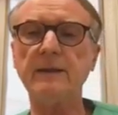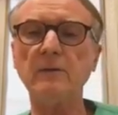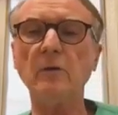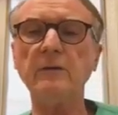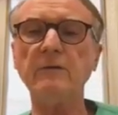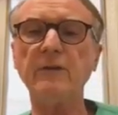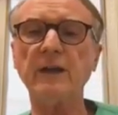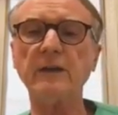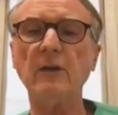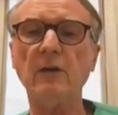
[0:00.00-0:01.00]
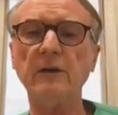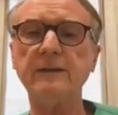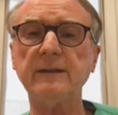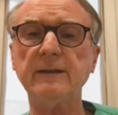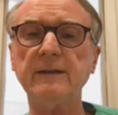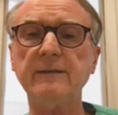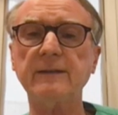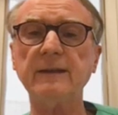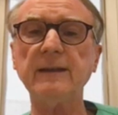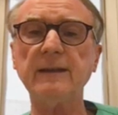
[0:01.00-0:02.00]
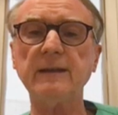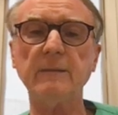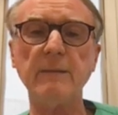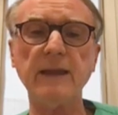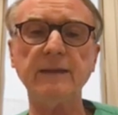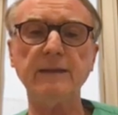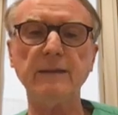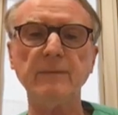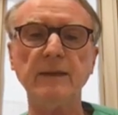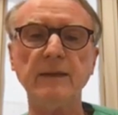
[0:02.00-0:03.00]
non-inferiority is clearly met.